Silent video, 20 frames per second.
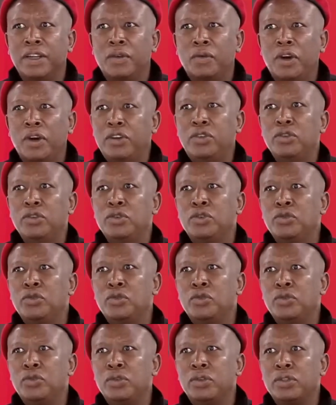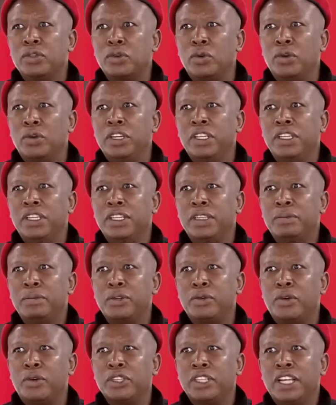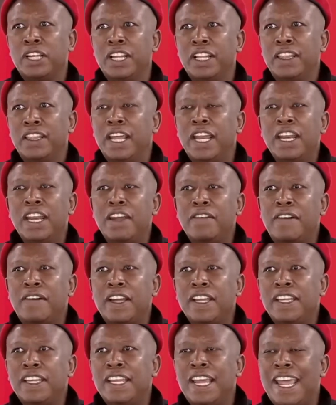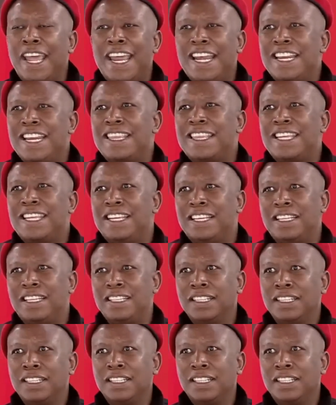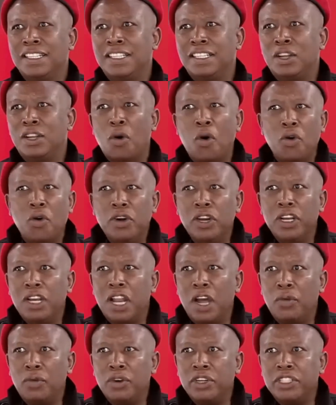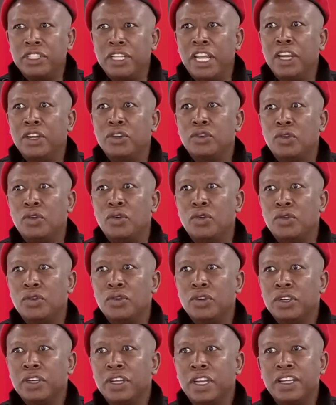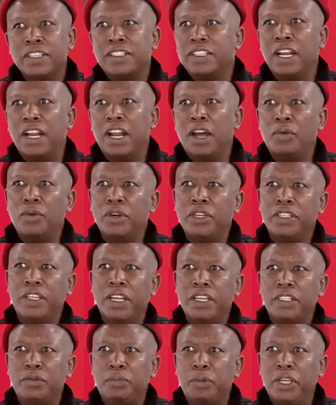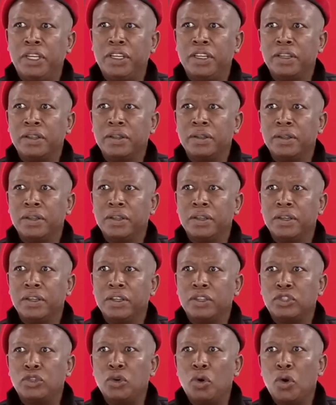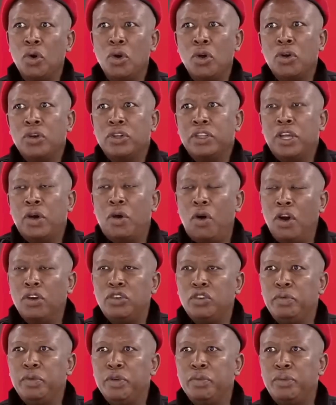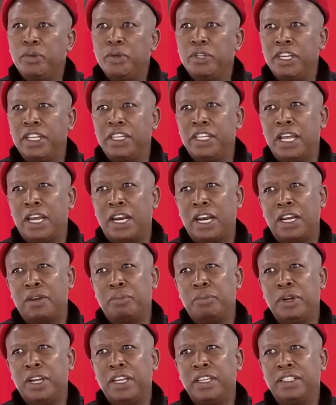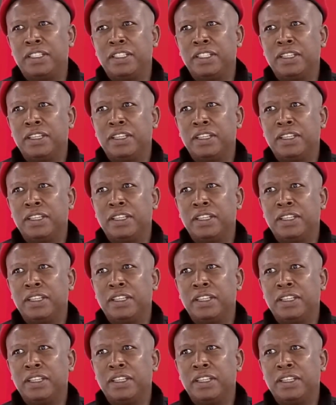What do you do, Toli? Because they never hear anything. The only language they know is the language they speak. So they ought to be put at their right place.